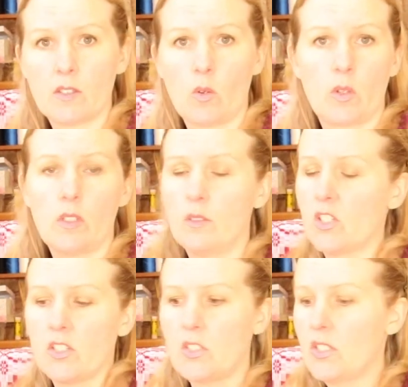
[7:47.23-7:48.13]
So it could
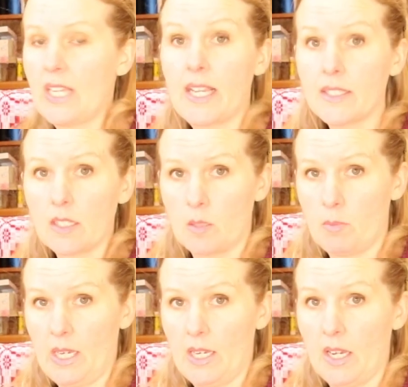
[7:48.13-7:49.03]
just as easily
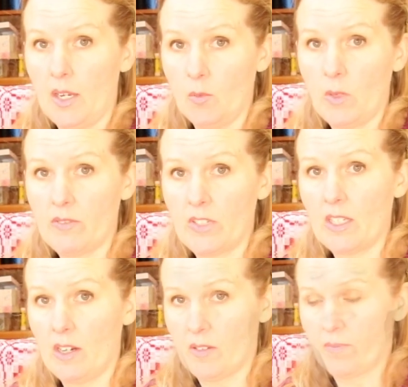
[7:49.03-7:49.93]
be a
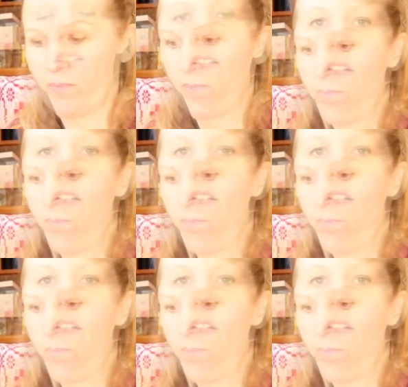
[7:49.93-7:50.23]
weaving yarn.